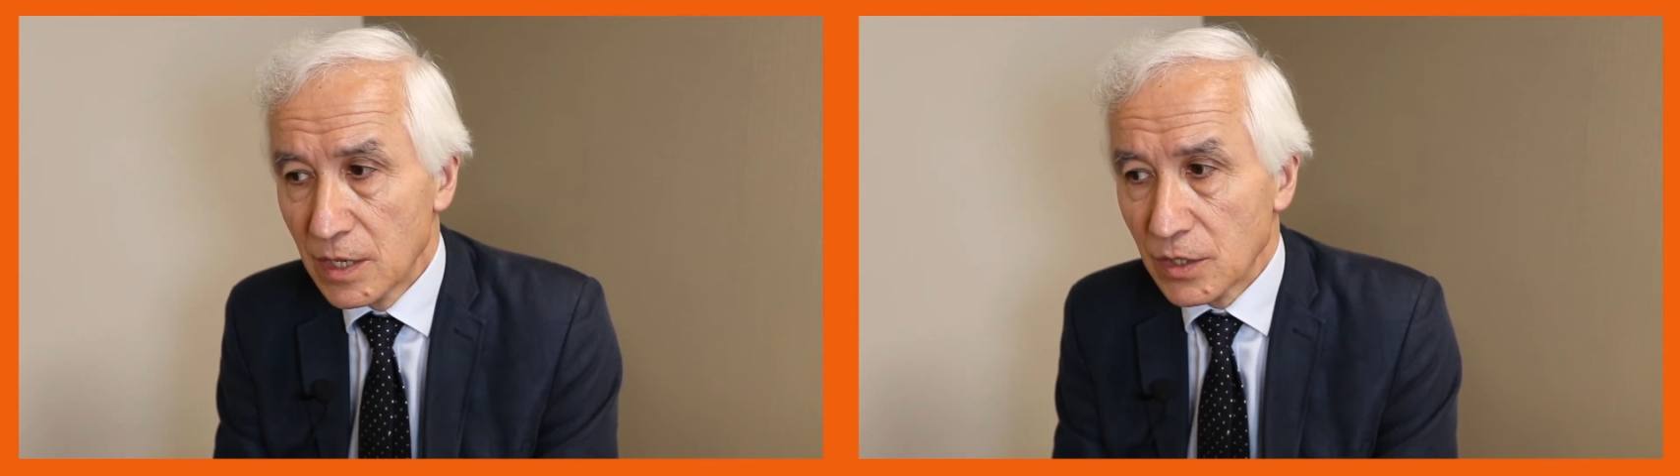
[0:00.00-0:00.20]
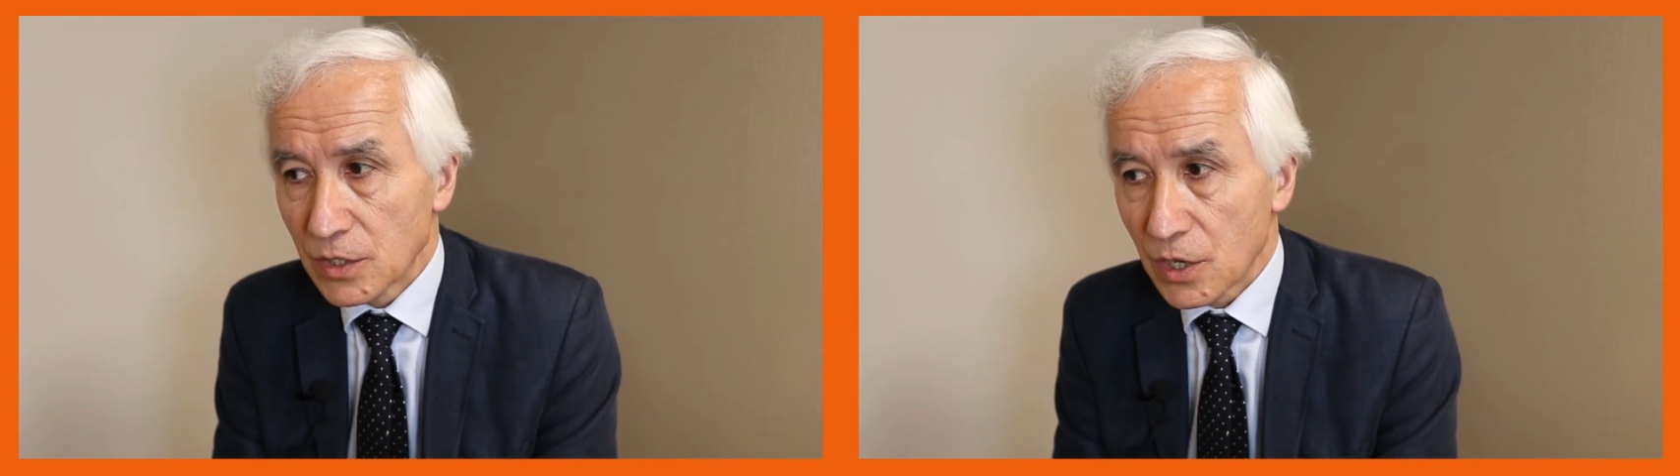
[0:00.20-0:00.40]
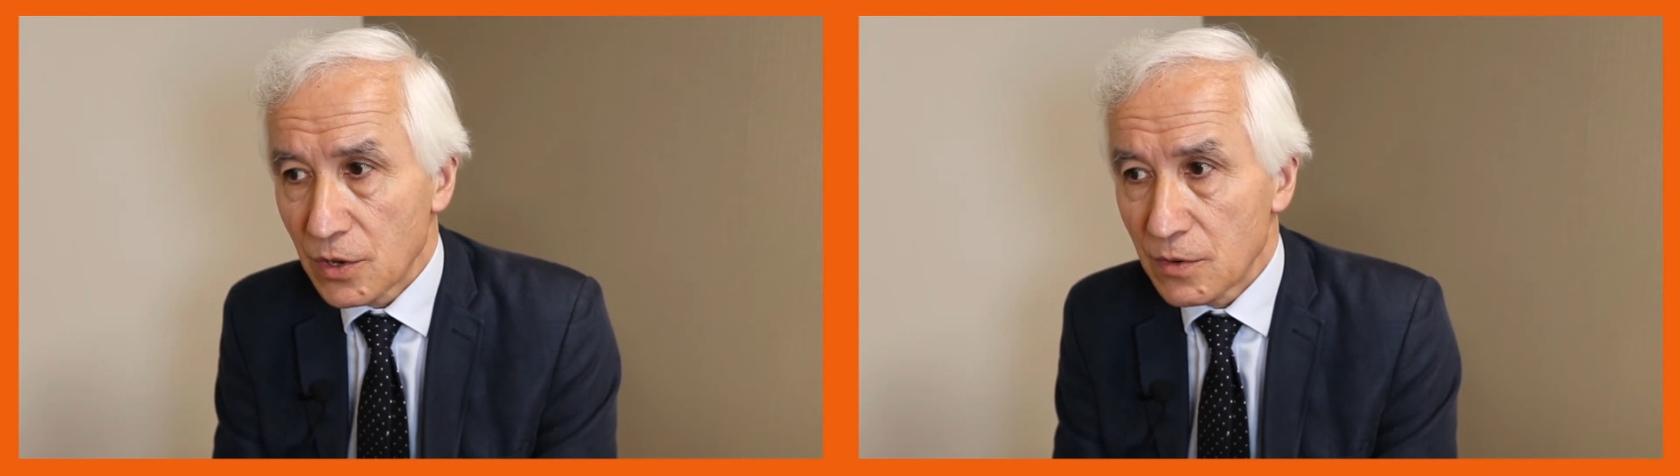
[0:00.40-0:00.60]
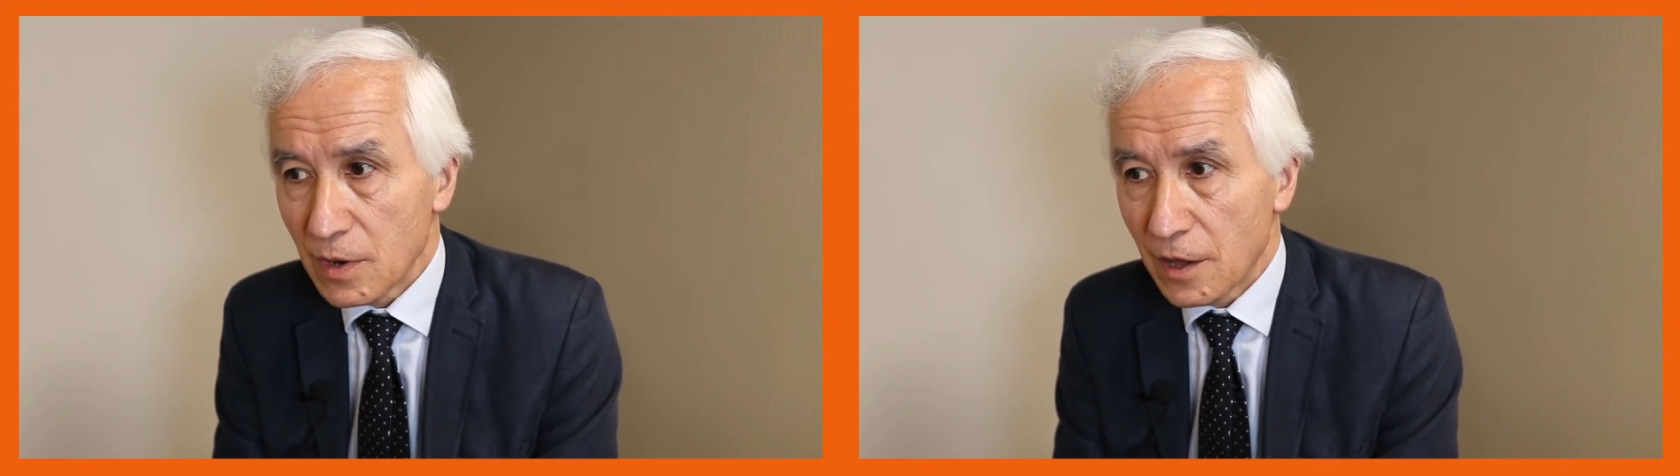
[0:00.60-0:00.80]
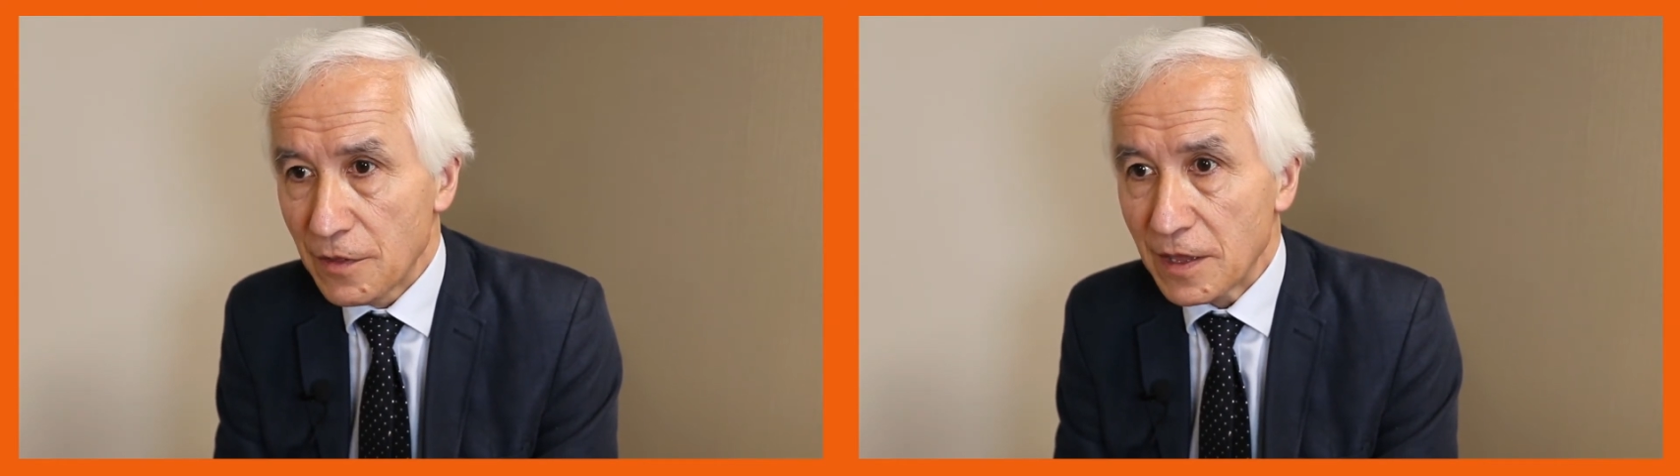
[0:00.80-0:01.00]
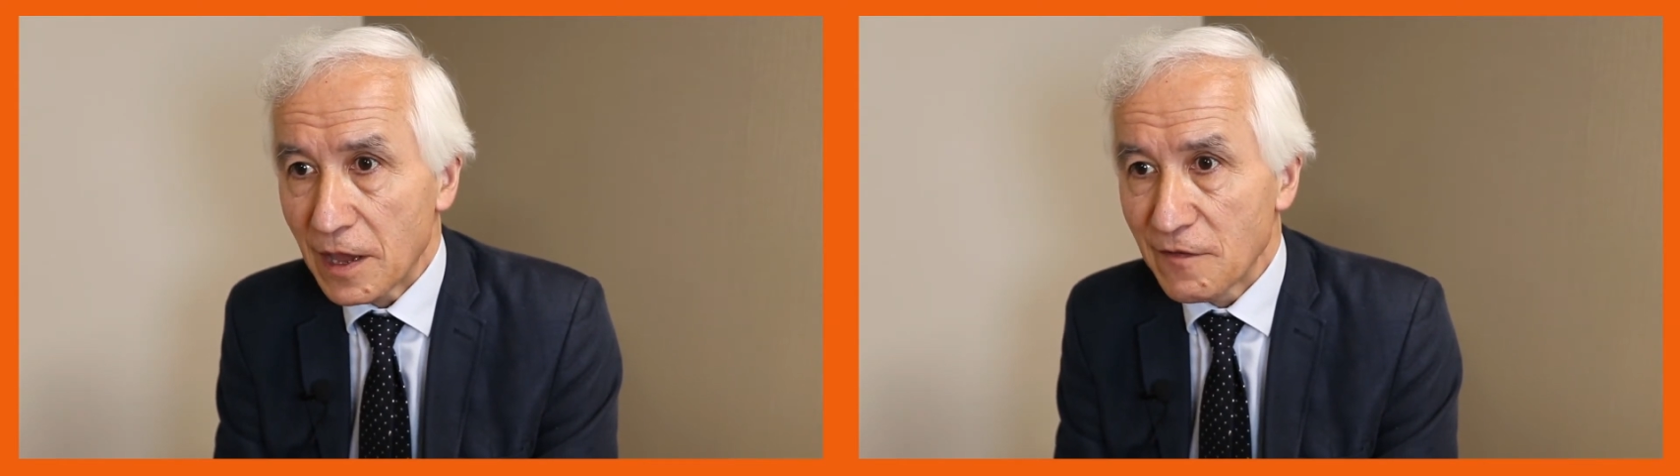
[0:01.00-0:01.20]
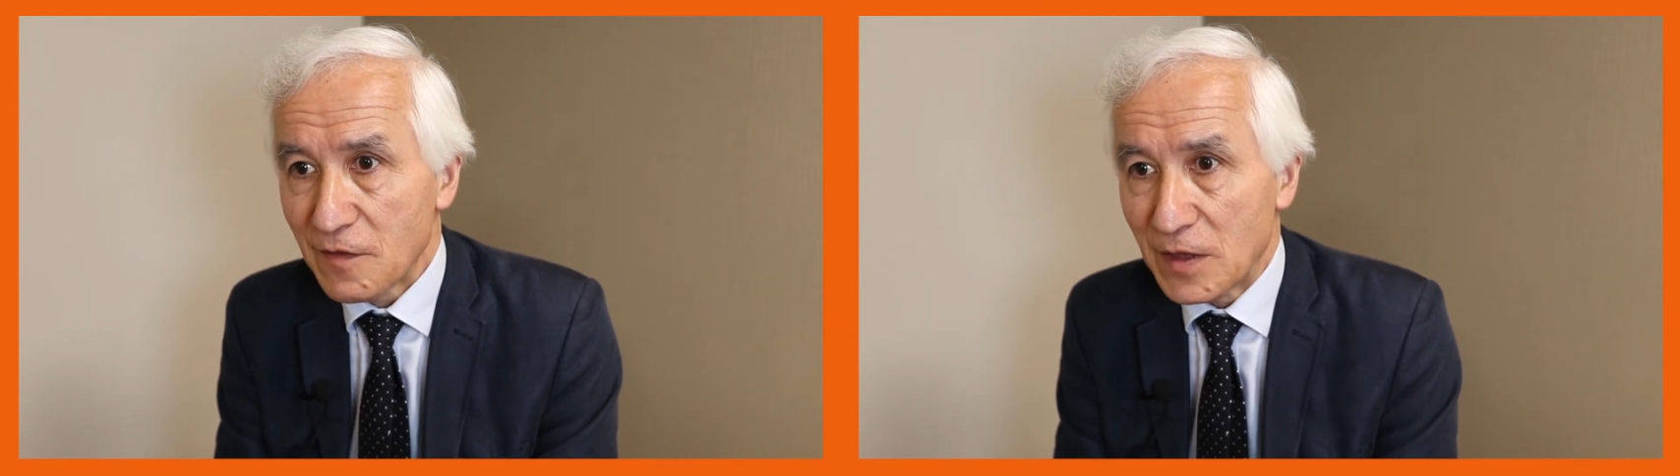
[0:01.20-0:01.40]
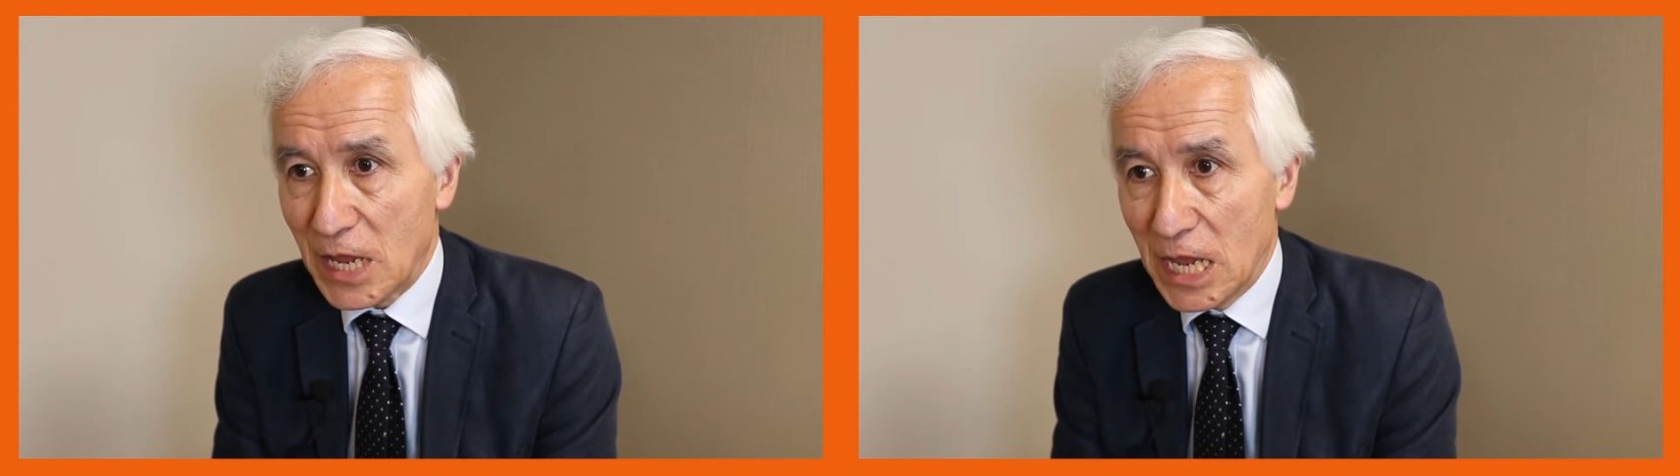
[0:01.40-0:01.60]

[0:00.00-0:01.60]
So I think I've